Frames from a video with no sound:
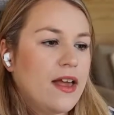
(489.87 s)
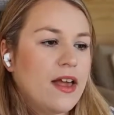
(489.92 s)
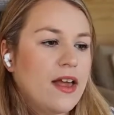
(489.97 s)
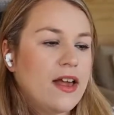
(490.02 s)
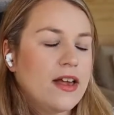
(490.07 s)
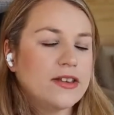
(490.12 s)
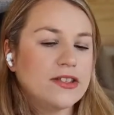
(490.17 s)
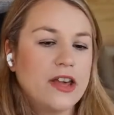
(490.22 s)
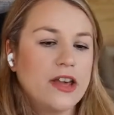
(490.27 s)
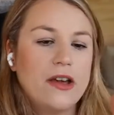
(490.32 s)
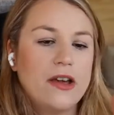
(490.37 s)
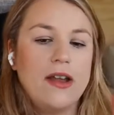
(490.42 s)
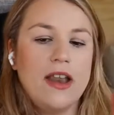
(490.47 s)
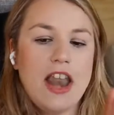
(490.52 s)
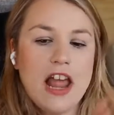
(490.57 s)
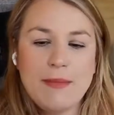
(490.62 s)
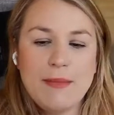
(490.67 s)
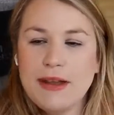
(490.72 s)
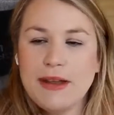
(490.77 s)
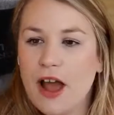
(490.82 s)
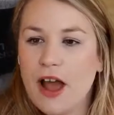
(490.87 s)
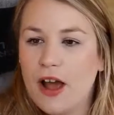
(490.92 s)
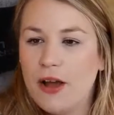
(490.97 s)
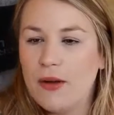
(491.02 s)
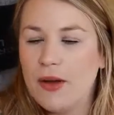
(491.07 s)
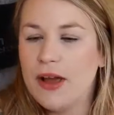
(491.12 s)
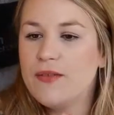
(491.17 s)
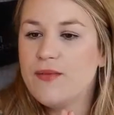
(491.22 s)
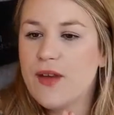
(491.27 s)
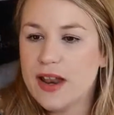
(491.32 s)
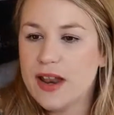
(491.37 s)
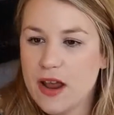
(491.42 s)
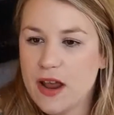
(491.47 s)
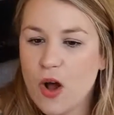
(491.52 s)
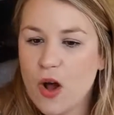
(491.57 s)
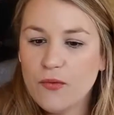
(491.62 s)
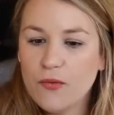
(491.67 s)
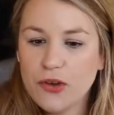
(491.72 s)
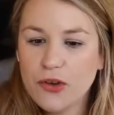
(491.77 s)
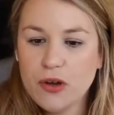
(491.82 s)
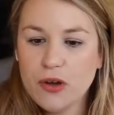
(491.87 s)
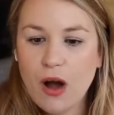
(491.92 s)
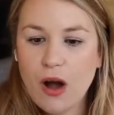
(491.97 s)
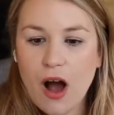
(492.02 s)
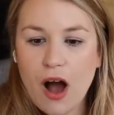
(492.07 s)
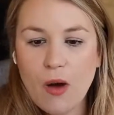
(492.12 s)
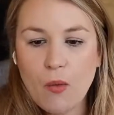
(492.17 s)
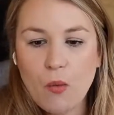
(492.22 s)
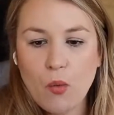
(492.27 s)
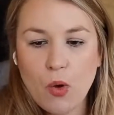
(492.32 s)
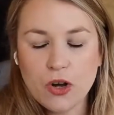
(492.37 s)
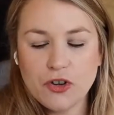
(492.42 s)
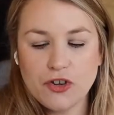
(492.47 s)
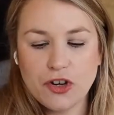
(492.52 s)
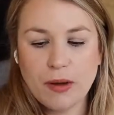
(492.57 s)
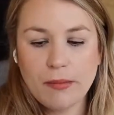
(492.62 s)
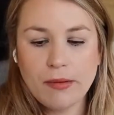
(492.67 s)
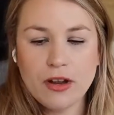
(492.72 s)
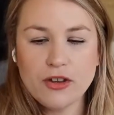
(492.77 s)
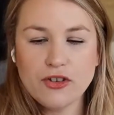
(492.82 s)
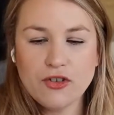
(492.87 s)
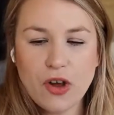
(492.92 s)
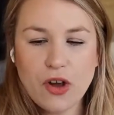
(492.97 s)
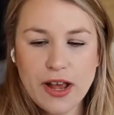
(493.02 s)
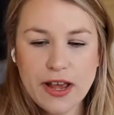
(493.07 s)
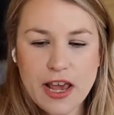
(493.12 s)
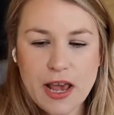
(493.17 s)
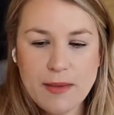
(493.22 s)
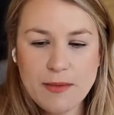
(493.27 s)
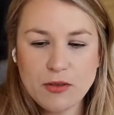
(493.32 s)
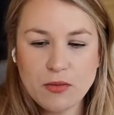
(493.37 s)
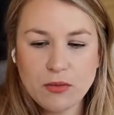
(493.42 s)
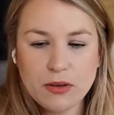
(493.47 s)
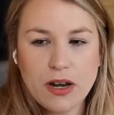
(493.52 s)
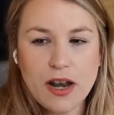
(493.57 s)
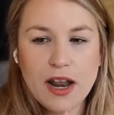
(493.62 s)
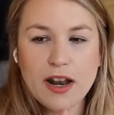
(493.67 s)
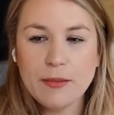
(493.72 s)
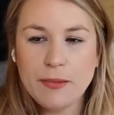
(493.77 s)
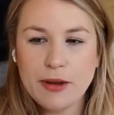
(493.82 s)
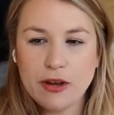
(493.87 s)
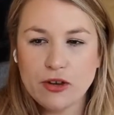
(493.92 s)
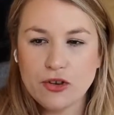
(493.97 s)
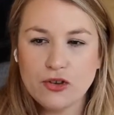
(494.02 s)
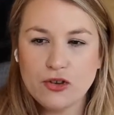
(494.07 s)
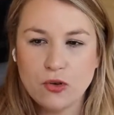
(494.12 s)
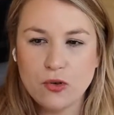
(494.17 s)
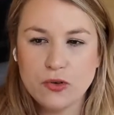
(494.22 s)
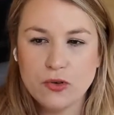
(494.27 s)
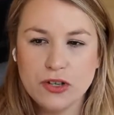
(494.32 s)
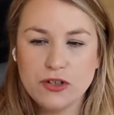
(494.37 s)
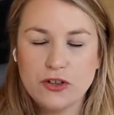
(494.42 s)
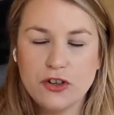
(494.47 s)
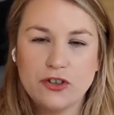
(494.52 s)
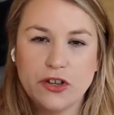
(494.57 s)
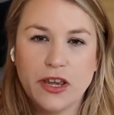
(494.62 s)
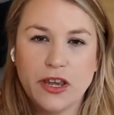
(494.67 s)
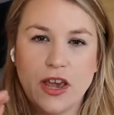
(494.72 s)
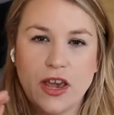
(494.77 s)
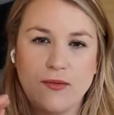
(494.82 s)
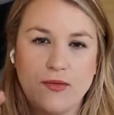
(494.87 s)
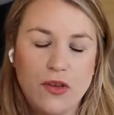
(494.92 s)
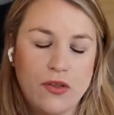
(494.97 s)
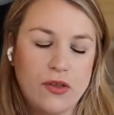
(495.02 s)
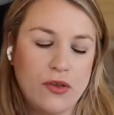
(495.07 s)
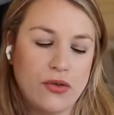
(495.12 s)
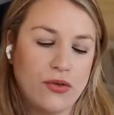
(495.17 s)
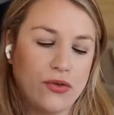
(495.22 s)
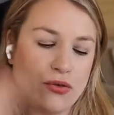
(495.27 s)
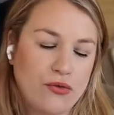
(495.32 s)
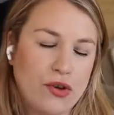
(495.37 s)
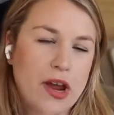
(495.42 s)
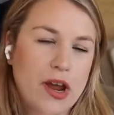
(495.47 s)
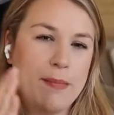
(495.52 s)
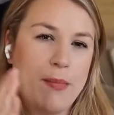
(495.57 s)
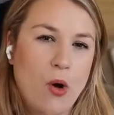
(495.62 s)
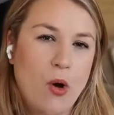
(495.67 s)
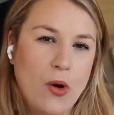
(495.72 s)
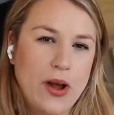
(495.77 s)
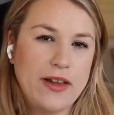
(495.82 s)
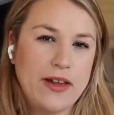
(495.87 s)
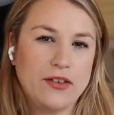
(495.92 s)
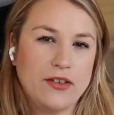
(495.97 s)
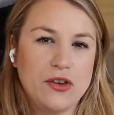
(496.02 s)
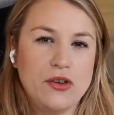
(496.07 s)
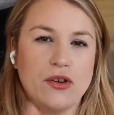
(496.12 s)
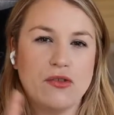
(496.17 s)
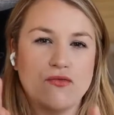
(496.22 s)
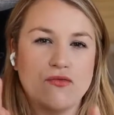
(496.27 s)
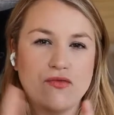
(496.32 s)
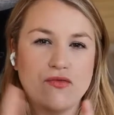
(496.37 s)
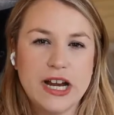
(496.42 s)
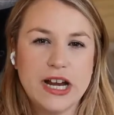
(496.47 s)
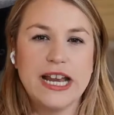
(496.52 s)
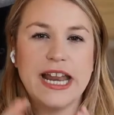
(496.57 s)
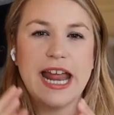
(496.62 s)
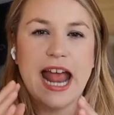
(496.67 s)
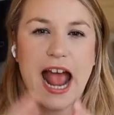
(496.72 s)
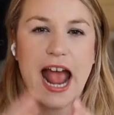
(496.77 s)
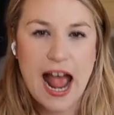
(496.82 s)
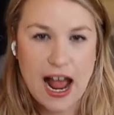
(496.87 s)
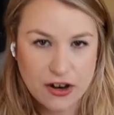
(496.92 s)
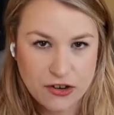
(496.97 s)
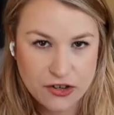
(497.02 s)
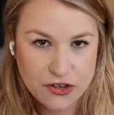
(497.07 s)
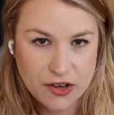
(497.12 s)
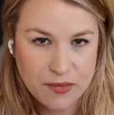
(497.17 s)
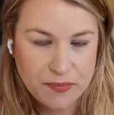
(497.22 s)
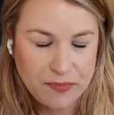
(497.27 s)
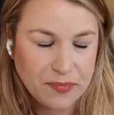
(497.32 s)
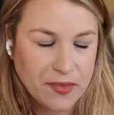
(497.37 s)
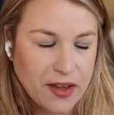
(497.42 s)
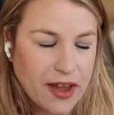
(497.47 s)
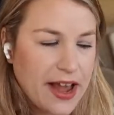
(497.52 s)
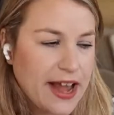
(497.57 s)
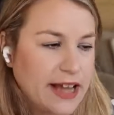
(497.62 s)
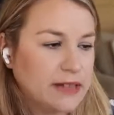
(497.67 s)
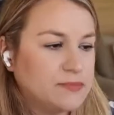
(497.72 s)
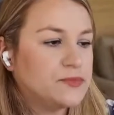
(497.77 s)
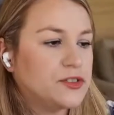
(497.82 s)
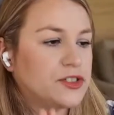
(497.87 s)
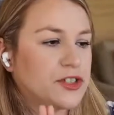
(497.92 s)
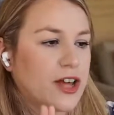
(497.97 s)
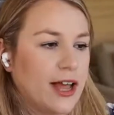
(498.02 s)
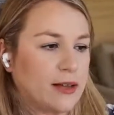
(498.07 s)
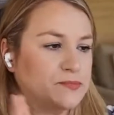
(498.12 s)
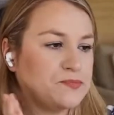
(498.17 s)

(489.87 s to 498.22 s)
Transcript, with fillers: So let me know if any of you are watching. I'm going to try and keep this one a little bit shorter just to give you the three points that you can really action. Okay. So